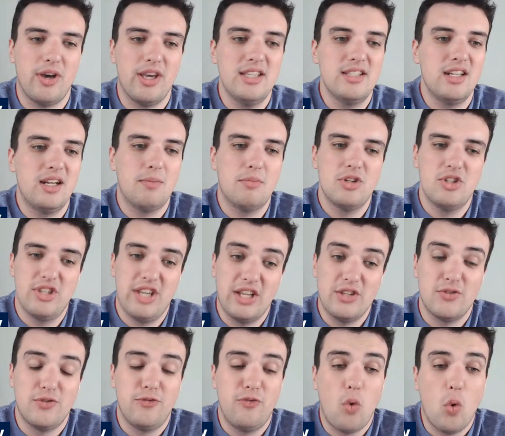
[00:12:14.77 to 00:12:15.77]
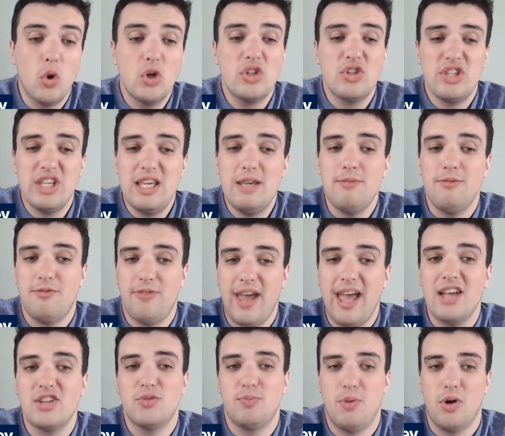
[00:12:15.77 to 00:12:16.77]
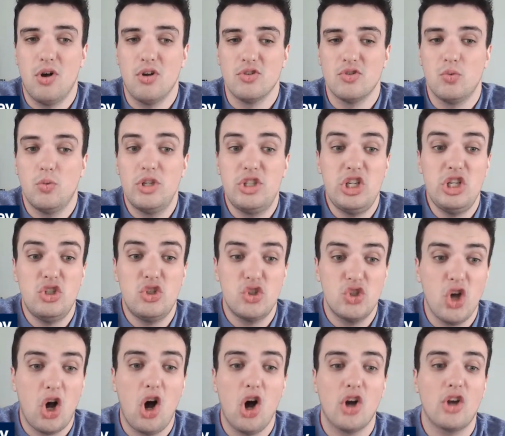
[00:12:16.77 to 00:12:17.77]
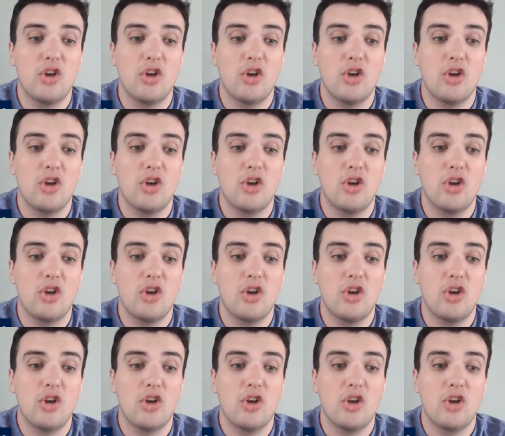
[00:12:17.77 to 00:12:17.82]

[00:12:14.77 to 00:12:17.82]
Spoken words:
His numbers against four-seam fastballs, which he saw